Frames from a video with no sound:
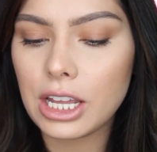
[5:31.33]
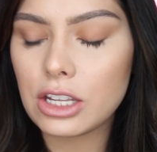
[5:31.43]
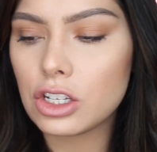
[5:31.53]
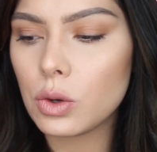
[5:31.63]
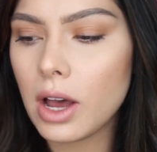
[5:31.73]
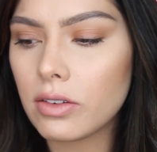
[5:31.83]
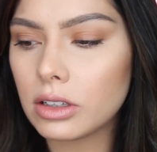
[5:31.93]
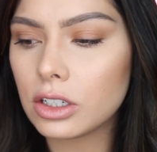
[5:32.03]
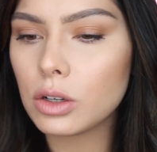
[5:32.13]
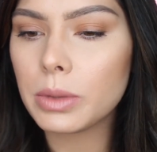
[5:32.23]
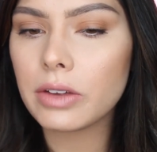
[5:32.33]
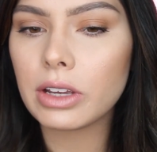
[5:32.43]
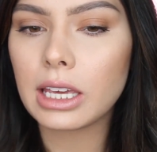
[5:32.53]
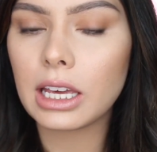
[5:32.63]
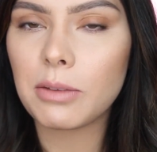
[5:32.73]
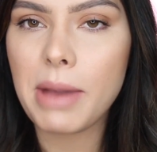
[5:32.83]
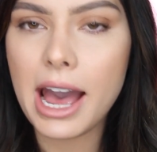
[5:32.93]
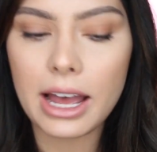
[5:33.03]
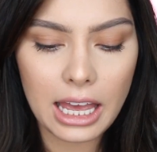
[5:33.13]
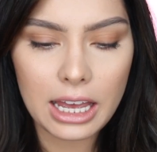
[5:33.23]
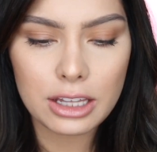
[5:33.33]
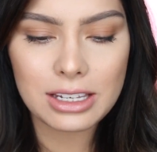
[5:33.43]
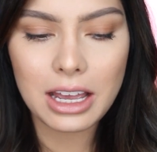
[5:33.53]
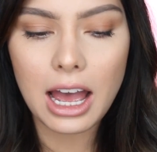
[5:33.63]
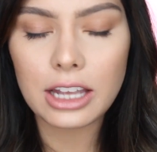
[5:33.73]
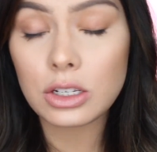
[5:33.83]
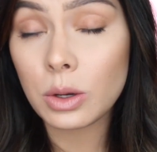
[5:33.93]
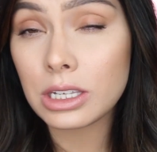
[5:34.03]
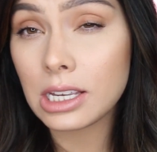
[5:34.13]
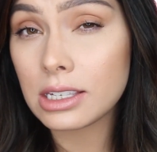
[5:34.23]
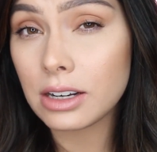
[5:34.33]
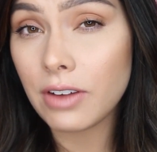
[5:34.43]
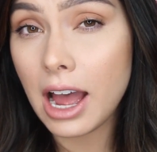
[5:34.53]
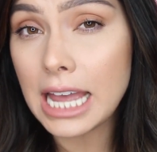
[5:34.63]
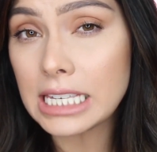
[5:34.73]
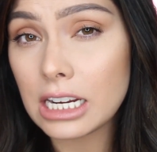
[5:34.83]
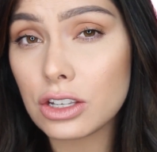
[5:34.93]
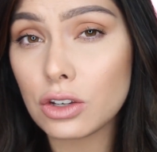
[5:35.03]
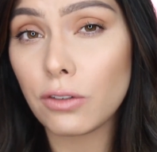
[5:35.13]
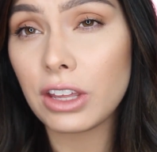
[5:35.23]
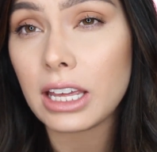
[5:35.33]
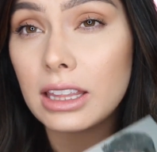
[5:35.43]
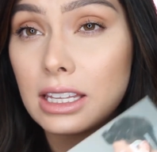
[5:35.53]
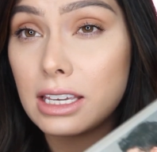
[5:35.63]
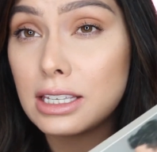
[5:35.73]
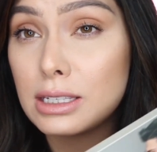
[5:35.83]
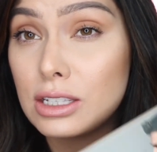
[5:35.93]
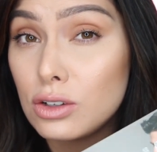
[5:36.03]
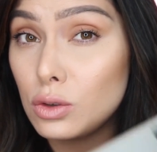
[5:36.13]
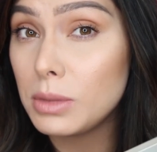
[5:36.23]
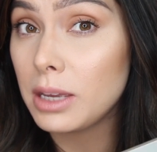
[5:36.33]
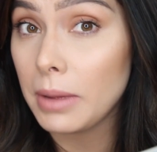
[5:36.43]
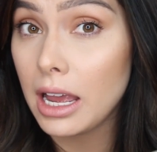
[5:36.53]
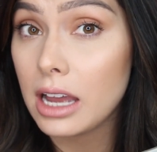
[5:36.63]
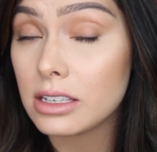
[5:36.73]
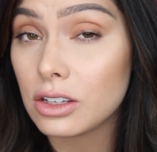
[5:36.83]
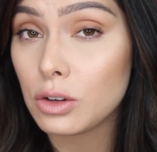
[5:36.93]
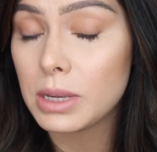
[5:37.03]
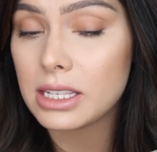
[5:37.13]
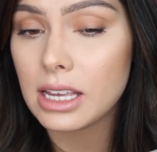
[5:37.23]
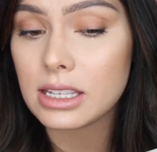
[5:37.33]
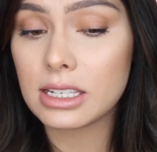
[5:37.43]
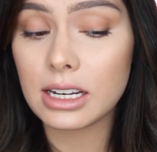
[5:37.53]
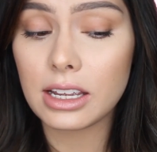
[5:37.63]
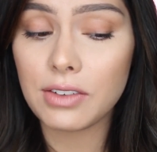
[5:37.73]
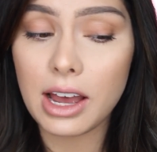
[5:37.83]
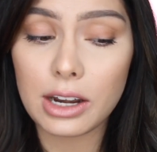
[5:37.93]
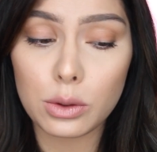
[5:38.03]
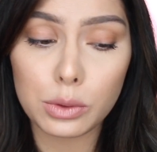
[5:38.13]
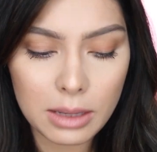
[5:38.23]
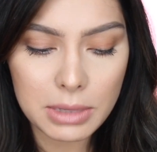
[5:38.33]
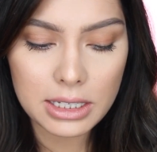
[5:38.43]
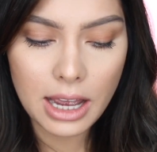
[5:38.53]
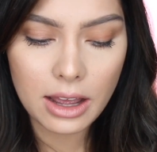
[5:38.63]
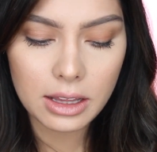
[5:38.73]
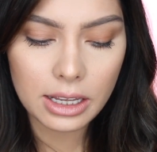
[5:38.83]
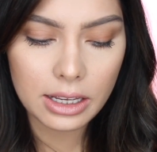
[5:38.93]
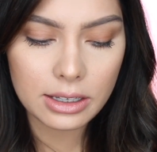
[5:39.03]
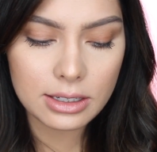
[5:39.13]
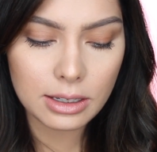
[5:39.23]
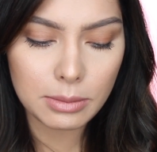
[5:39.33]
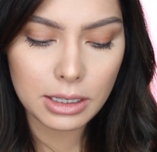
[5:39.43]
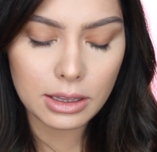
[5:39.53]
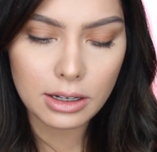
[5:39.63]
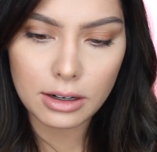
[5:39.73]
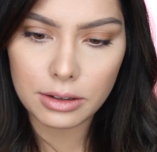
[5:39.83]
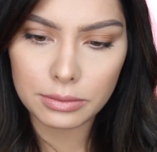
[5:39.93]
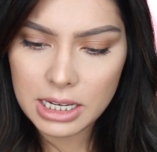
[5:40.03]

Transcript: They do have a little bit of a kickback, and I do have sensitive eyes, and I do feel like these do make my eyes a little bit sensitive. I don't, the metallics, I mean, their